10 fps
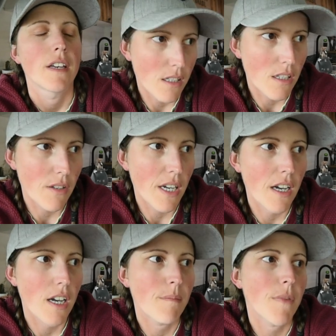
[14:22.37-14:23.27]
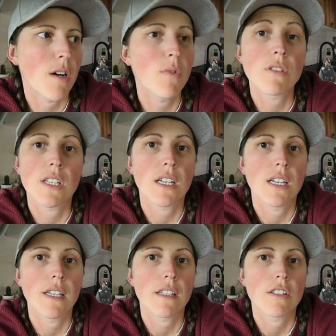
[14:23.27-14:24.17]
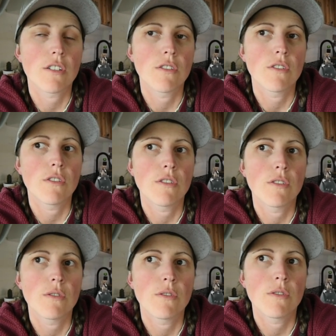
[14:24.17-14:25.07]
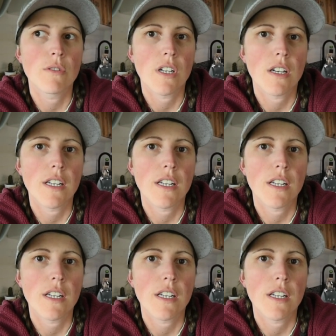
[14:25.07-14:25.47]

So yeah, um, I will stick a link to uh,